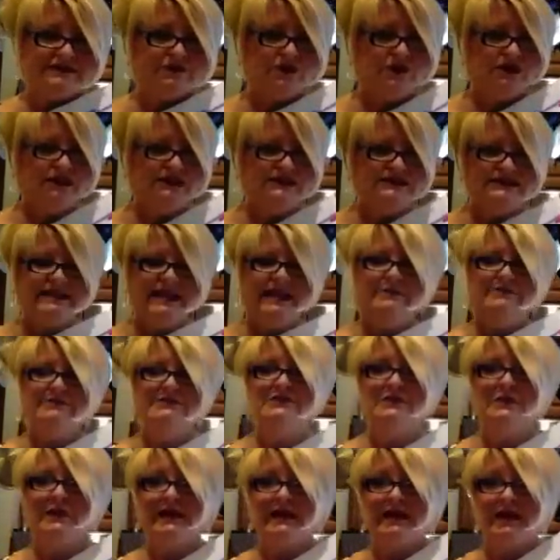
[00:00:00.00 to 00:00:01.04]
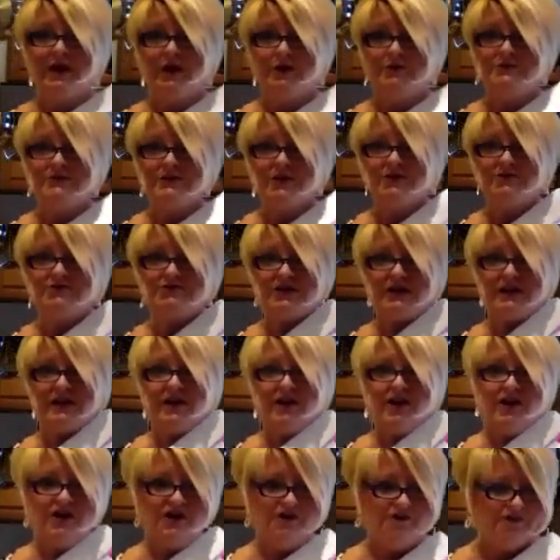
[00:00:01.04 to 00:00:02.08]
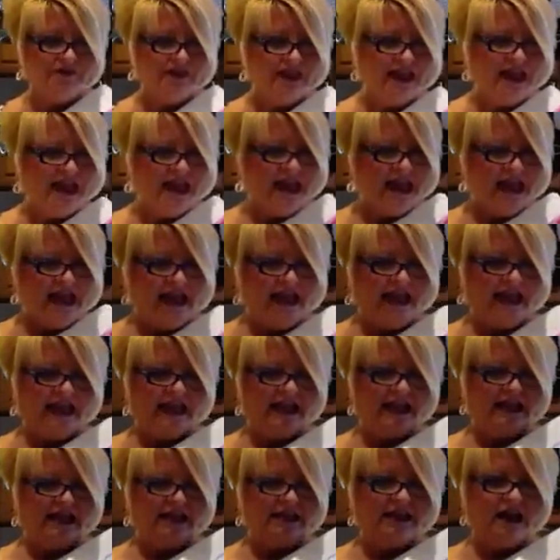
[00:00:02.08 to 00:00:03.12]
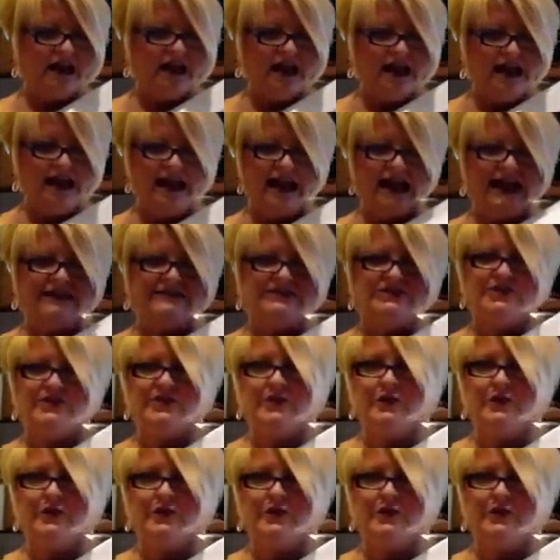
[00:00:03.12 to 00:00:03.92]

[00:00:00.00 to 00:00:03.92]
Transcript: Or let's say I was doing a host coaching call and I asked her the